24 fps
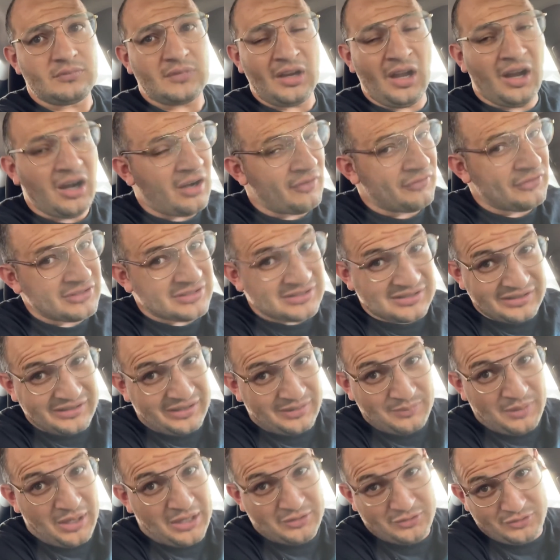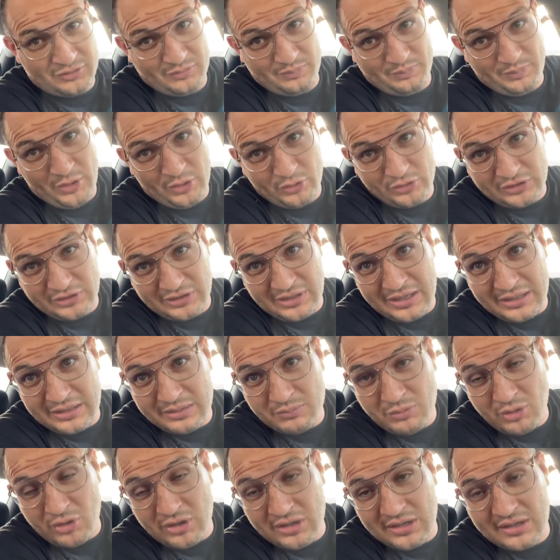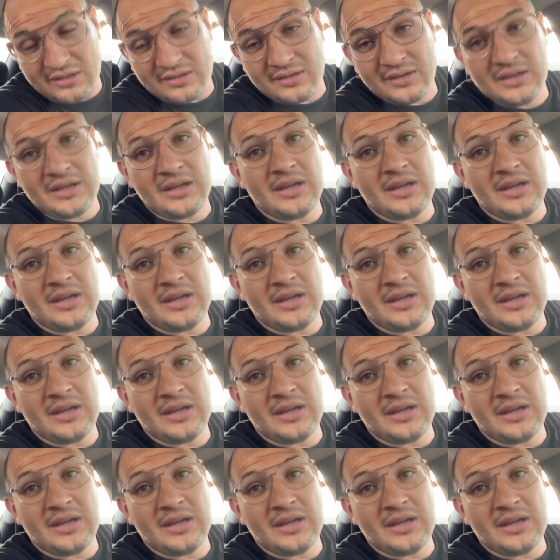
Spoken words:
Obviously, I'm not doing poker anymore.